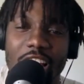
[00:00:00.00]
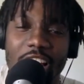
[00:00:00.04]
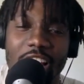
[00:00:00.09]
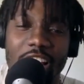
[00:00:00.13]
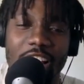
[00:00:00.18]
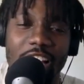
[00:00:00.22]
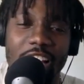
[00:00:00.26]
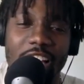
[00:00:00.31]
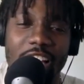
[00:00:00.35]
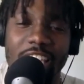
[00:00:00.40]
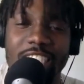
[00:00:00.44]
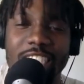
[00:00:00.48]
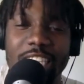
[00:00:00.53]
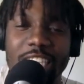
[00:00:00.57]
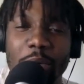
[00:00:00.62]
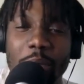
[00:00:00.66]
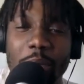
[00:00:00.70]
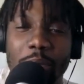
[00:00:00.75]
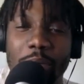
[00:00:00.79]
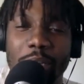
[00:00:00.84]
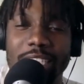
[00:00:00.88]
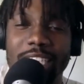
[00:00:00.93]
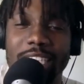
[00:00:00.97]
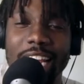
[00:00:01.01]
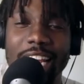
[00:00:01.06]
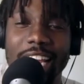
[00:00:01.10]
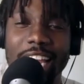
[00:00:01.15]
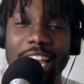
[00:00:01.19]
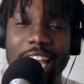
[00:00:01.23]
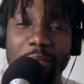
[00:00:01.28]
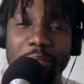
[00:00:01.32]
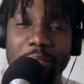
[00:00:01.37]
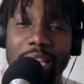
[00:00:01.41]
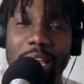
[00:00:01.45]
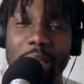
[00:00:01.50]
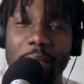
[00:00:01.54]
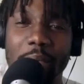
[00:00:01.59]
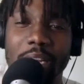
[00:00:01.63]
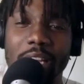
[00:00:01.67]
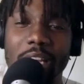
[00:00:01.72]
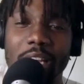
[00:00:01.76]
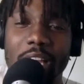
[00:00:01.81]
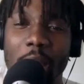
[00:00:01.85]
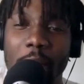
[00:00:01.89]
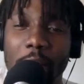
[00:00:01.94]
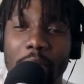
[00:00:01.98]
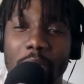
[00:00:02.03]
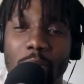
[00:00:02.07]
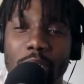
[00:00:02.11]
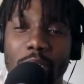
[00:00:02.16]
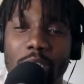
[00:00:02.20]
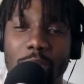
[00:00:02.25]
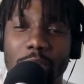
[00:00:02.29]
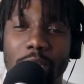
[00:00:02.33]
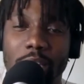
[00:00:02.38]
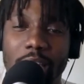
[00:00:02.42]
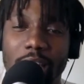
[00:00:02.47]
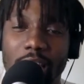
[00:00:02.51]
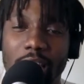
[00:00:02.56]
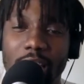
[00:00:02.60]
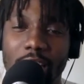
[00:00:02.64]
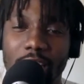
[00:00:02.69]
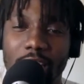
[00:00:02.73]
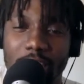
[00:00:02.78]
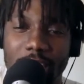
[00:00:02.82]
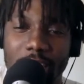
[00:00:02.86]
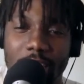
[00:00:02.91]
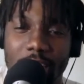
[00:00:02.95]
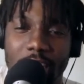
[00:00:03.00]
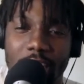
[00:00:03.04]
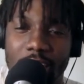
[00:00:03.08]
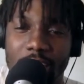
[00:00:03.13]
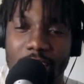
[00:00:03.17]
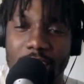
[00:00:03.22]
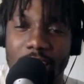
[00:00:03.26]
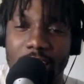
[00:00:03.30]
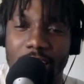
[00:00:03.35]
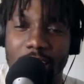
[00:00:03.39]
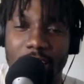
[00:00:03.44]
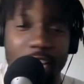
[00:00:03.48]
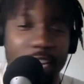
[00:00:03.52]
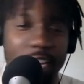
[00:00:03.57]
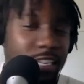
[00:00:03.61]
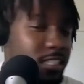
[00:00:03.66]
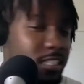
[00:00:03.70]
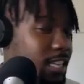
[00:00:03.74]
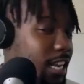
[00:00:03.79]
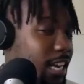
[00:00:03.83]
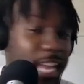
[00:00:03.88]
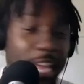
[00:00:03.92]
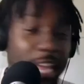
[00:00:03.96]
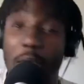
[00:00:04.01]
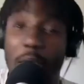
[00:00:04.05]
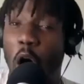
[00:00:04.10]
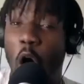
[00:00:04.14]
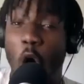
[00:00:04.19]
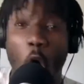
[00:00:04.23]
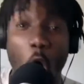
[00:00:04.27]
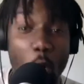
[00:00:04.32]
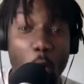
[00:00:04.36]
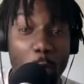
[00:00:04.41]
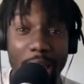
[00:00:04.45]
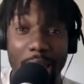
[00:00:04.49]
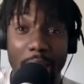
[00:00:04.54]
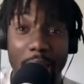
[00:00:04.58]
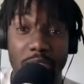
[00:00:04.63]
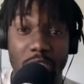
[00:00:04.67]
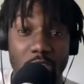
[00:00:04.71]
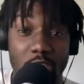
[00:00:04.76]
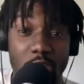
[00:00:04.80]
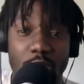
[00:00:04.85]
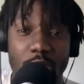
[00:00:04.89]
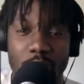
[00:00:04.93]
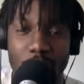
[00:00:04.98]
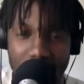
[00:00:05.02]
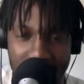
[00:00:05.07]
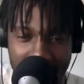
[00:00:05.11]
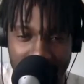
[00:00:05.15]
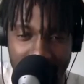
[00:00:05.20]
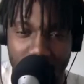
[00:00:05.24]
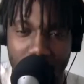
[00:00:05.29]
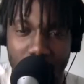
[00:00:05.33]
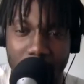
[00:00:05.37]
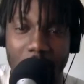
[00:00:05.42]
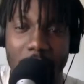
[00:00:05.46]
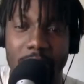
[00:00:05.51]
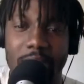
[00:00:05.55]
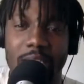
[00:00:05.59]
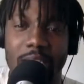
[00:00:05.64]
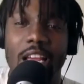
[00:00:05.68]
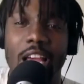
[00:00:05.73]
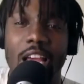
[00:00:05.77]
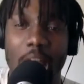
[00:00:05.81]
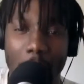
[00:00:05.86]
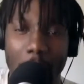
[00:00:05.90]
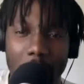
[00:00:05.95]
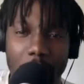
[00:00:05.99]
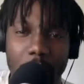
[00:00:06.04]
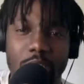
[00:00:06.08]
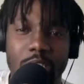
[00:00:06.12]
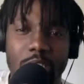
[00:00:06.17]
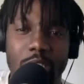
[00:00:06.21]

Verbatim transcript: Let's say we play ten games. How many how many wins we get on a ten, on a, on a ten game home games too? Ten home games. How many wins do we